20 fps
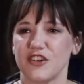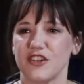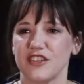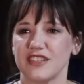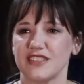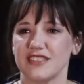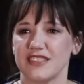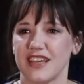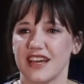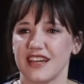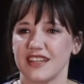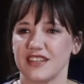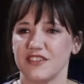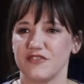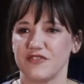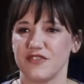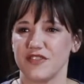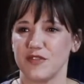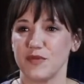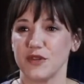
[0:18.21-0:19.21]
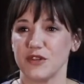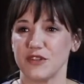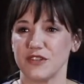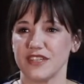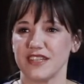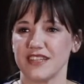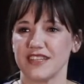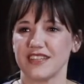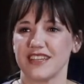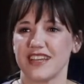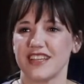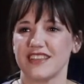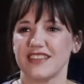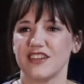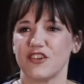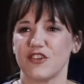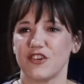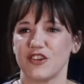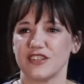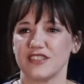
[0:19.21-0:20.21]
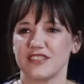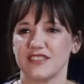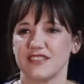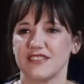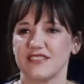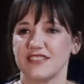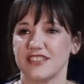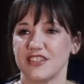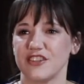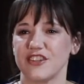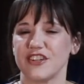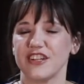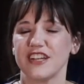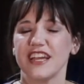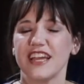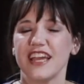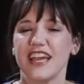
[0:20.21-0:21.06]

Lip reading: on the side of the building at the Arts Center.